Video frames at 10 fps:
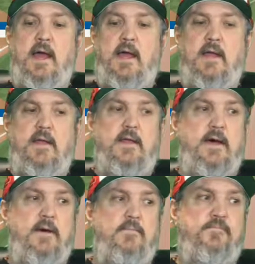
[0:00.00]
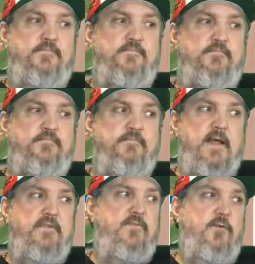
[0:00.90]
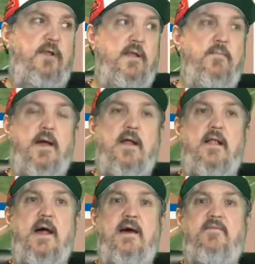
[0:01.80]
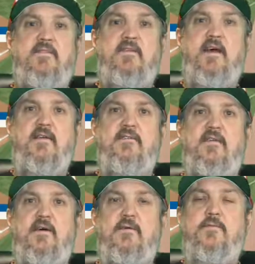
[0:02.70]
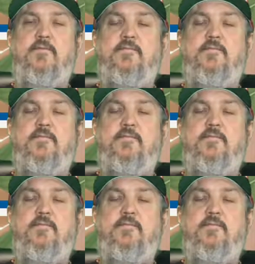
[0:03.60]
And that's really about all I have to say, so